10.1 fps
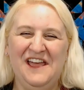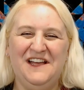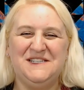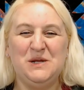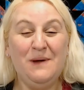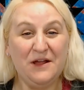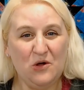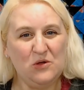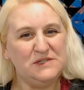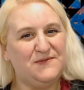so my
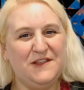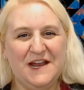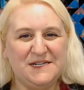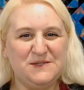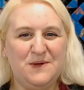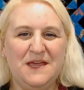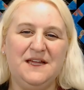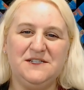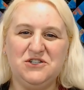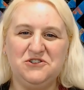goals for the next week
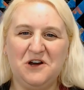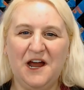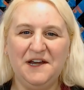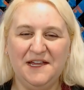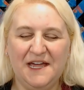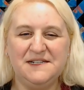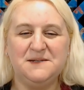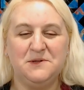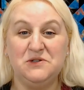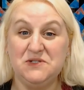is to try to get
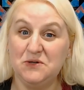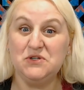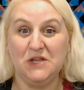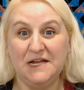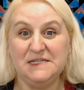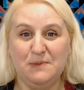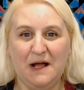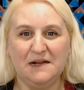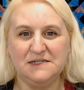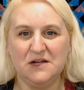some of those socialites
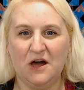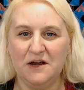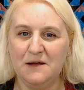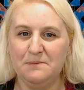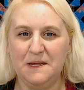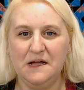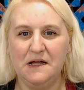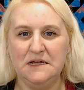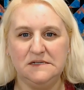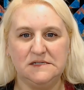blocks caught up
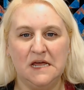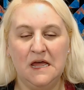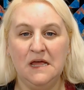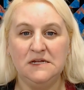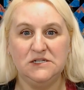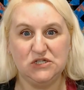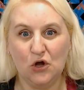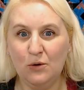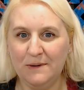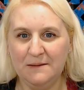because
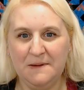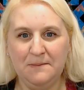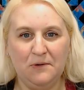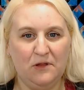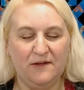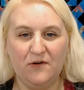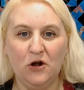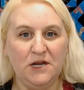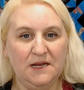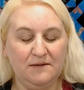so many people, they've
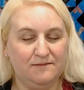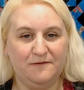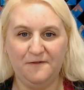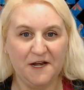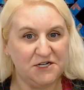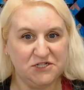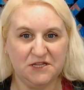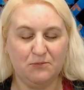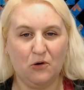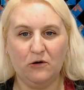already finished
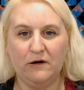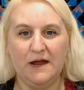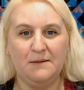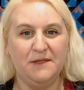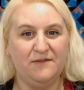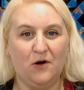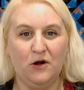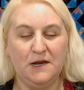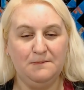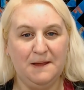the program. They've
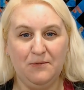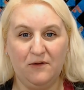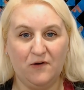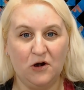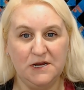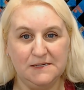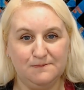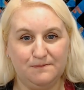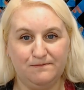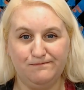already, people have already
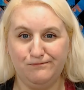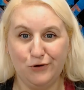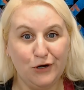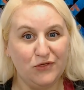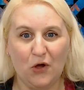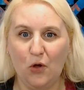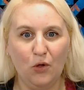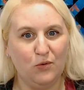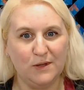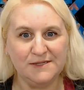put the
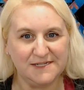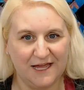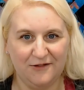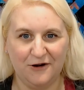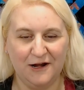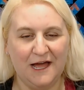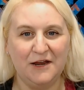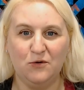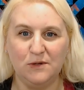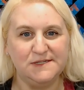whole quilt together and got it
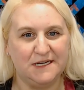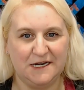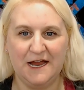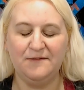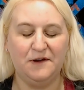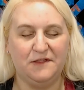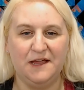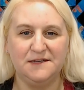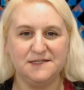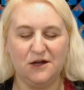quilted and
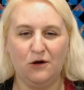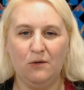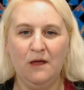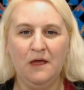everything. So